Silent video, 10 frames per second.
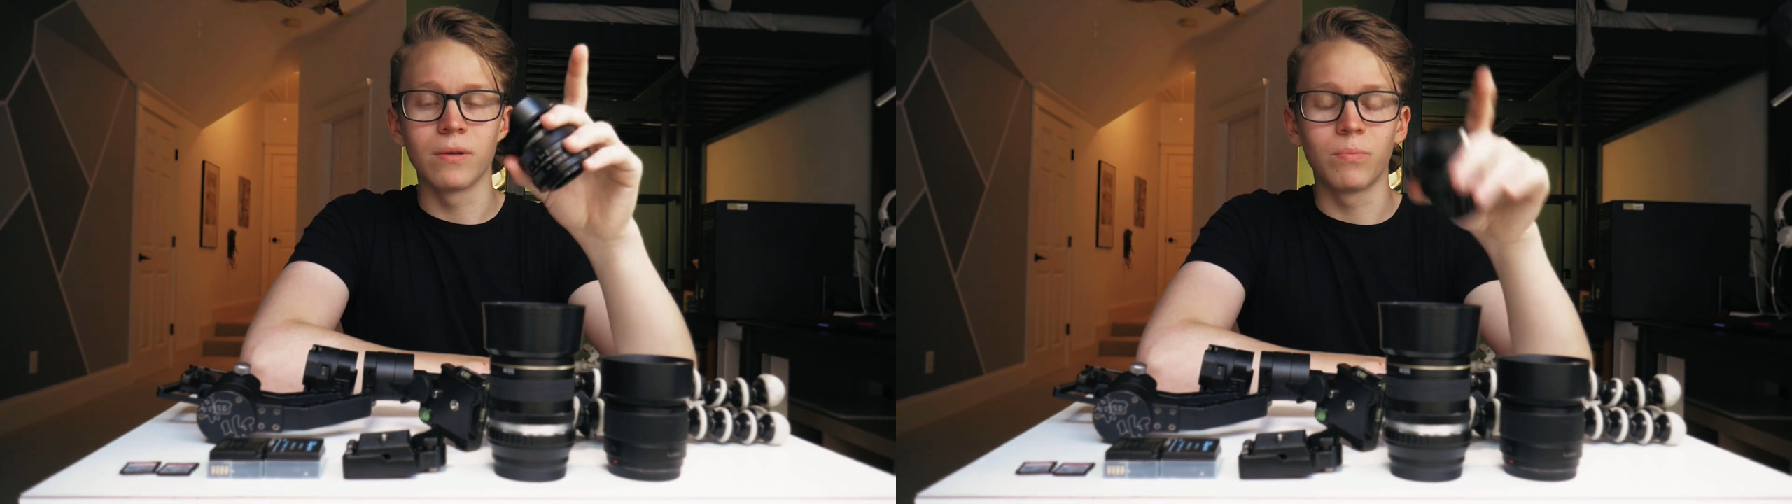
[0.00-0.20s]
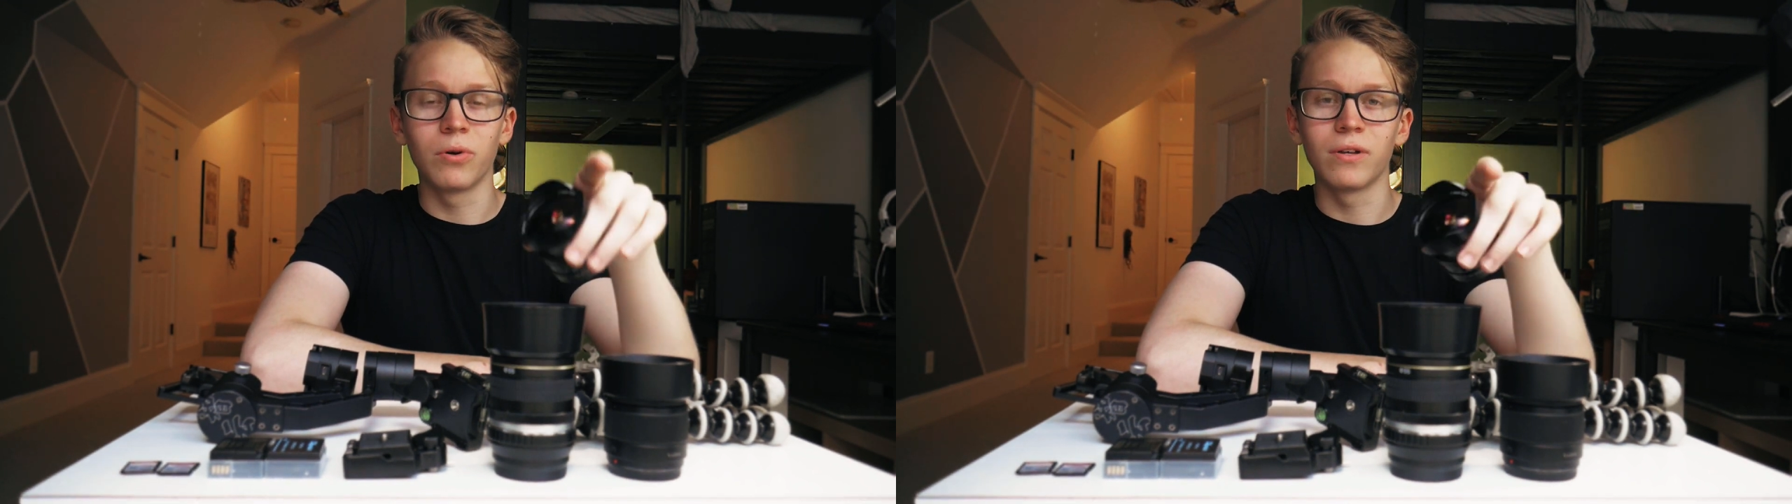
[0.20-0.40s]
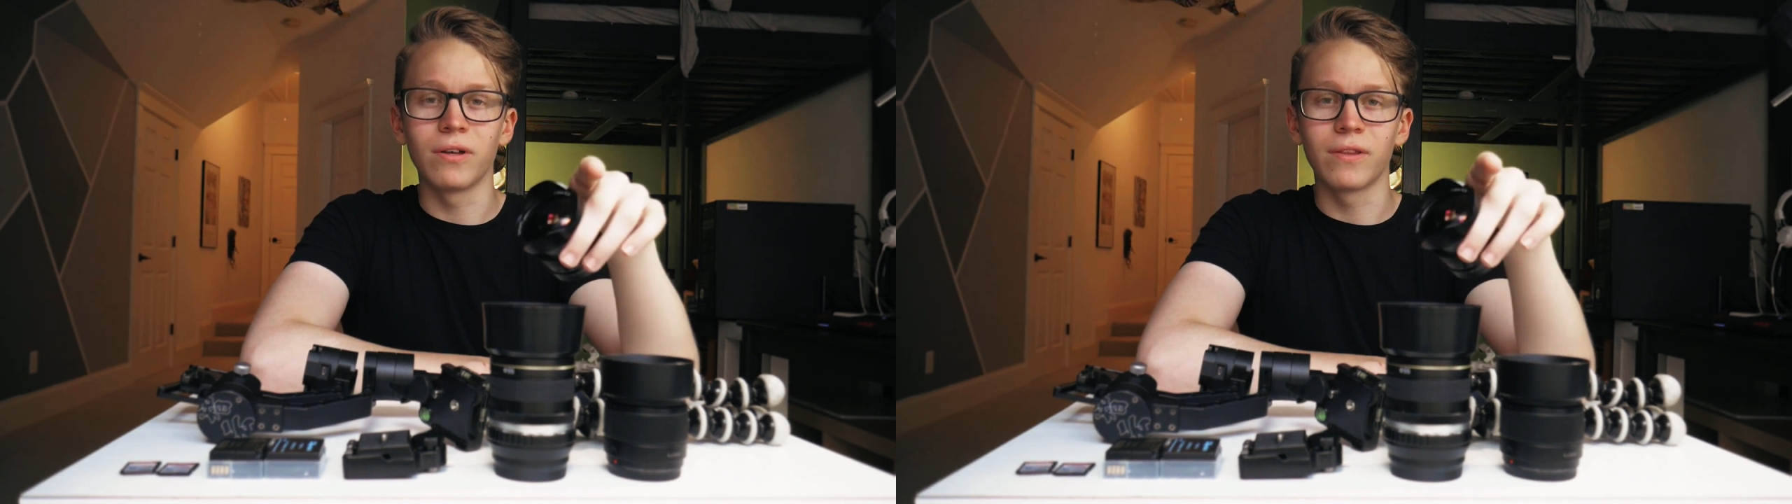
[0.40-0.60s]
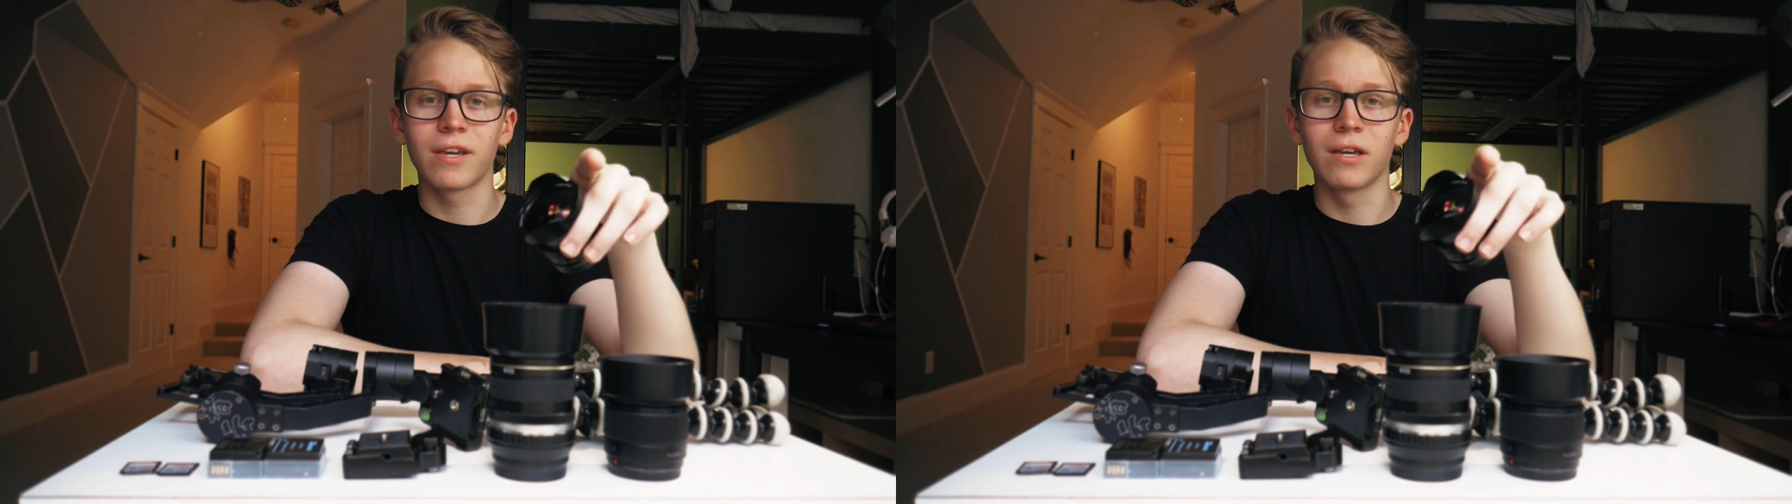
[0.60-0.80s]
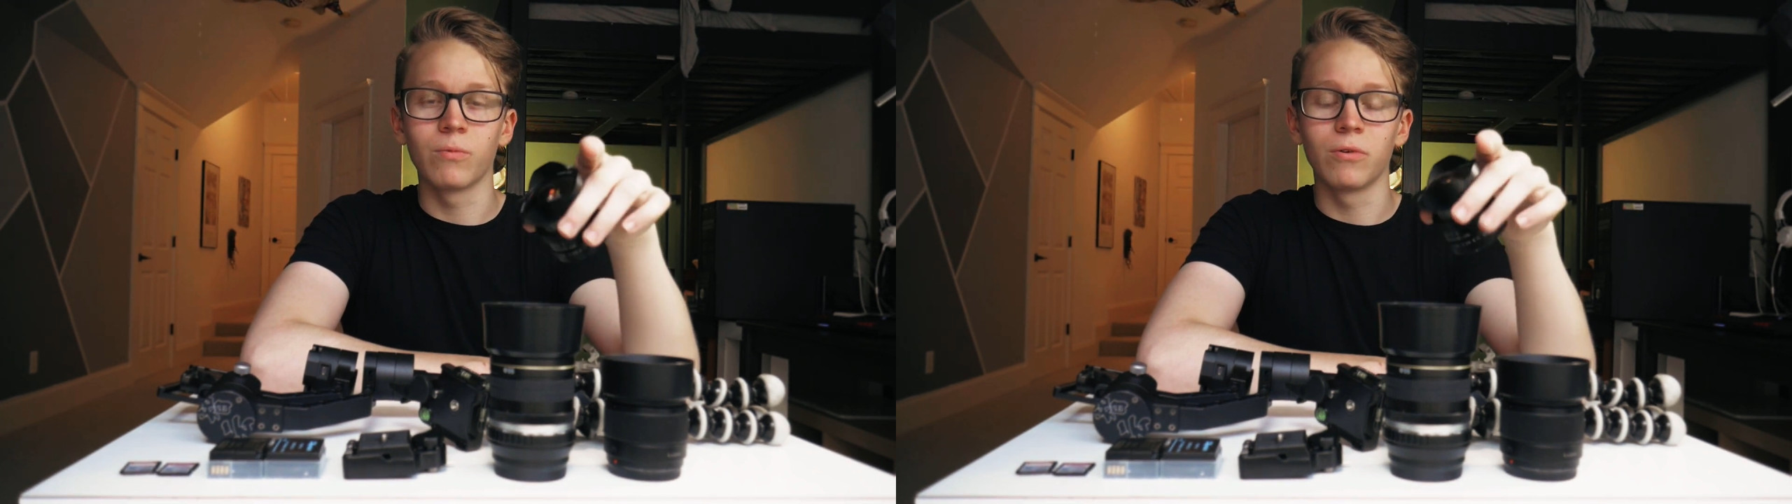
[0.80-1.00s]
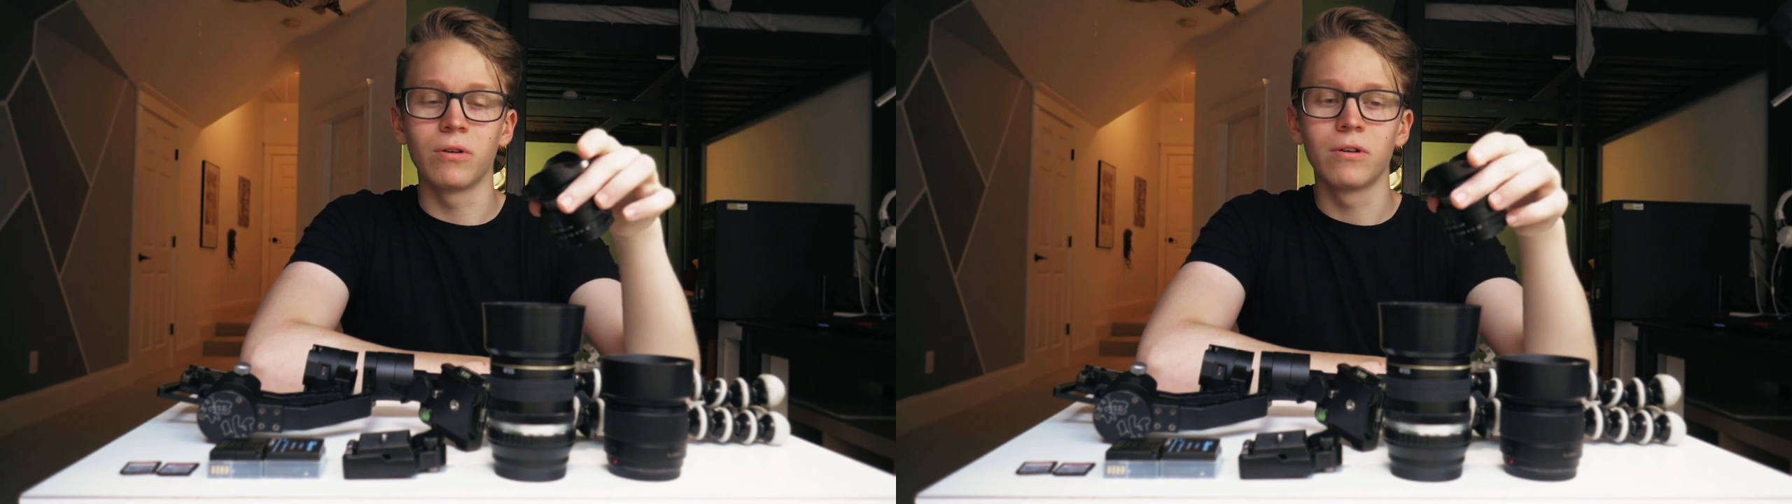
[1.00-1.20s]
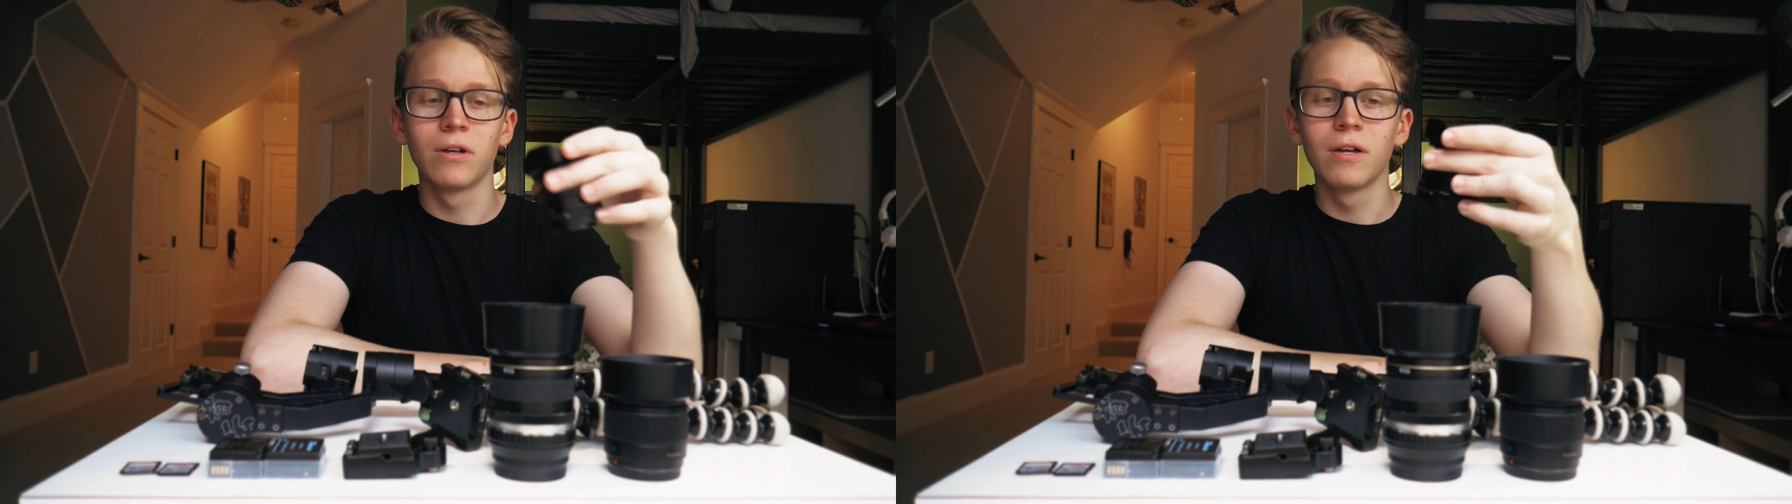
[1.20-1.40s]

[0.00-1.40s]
and put it on the camera